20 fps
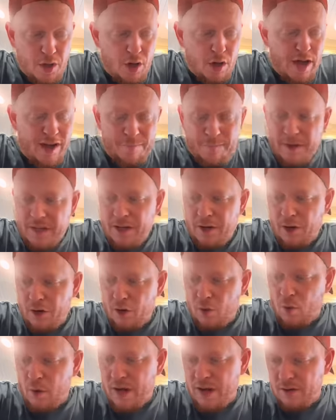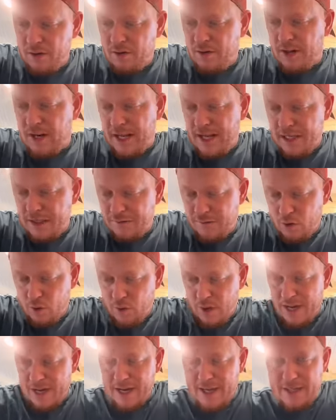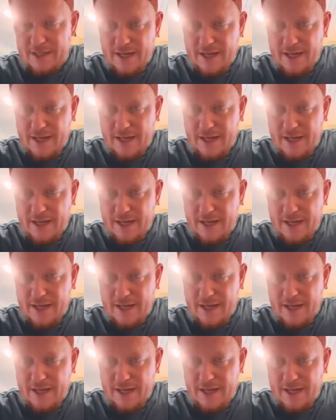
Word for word: I've been under the weather the last few days,